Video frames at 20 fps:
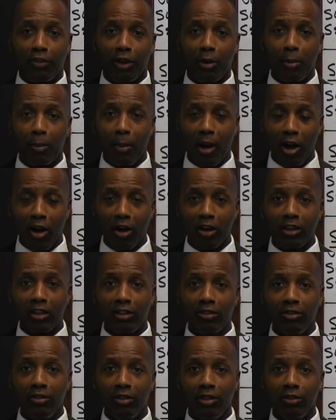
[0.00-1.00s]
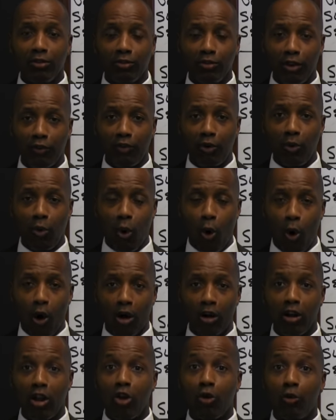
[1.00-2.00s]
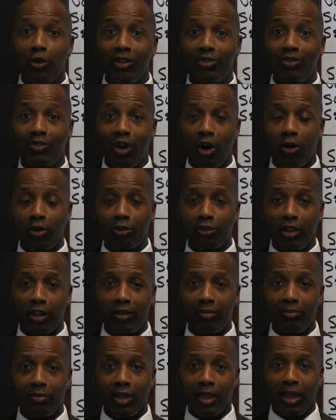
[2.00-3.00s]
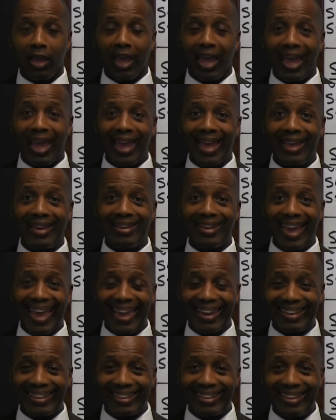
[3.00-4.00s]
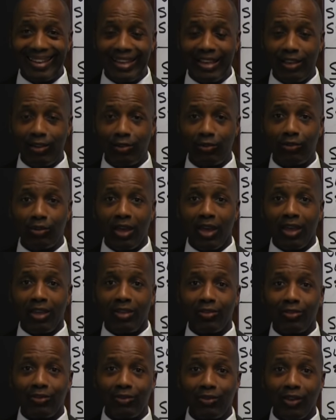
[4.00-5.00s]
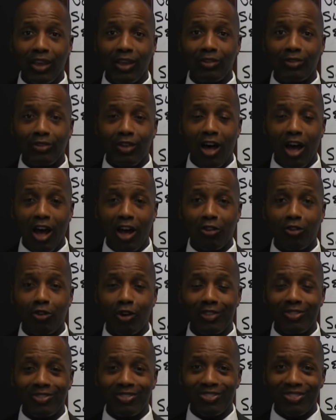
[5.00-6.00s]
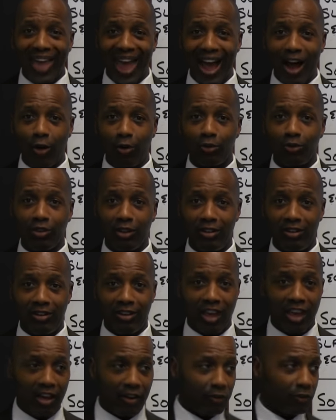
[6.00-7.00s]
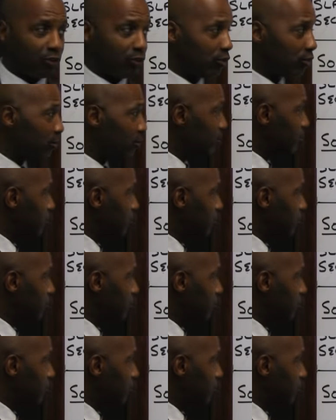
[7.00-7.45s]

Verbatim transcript: The American Civil War resulted in at least six hundred thousand deaths.